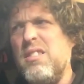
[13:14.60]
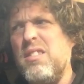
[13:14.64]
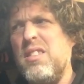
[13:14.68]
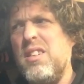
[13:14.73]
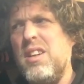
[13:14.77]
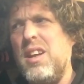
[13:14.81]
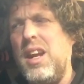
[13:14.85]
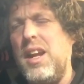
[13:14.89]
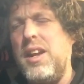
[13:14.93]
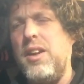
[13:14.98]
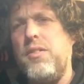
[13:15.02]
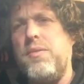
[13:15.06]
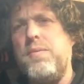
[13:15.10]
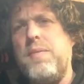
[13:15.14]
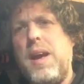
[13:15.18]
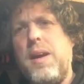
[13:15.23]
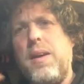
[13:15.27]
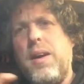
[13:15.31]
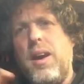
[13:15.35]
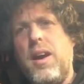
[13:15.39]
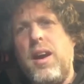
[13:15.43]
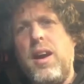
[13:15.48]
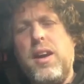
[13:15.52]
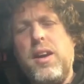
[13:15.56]
and
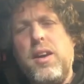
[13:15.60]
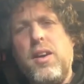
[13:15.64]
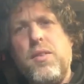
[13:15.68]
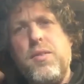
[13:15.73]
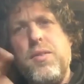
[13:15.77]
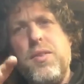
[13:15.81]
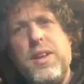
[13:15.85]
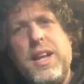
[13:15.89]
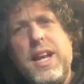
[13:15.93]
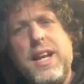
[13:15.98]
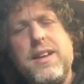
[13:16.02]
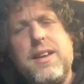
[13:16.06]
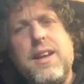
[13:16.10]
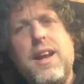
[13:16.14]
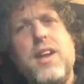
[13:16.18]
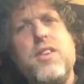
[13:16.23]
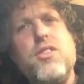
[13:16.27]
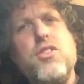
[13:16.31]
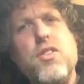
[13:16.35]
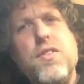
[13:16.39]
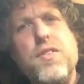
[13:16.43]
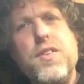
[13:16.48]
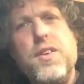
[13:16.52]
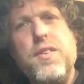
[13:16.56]
I've linked it
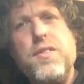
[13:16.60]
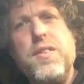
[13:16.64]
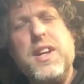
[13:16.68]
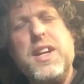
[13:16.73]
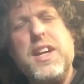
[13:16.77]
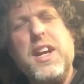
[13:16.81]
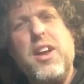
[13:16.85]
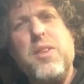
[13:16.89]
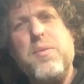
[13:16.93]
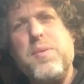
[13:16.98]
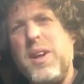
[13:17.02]
under a few videos,